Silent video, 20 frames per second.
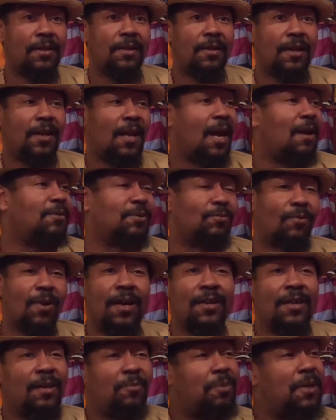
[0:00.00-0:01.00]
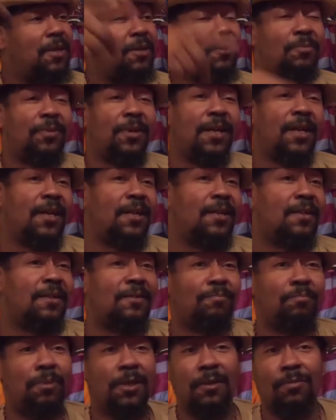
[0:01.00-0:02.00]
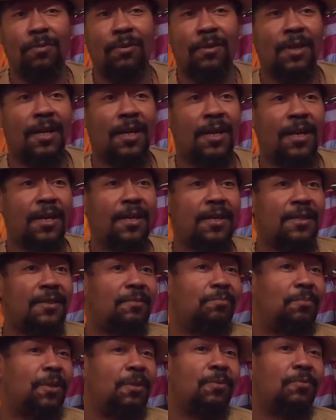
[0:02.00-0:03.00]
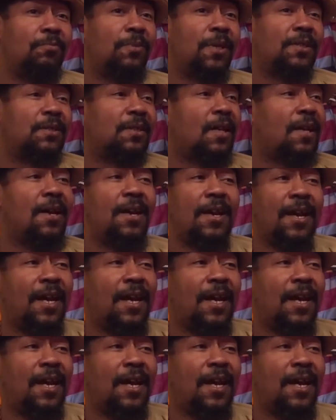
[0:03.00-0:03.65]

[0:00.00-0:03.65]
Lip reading: And I was around there Peter Panning, Bieber Lines, Bieber Bus Line.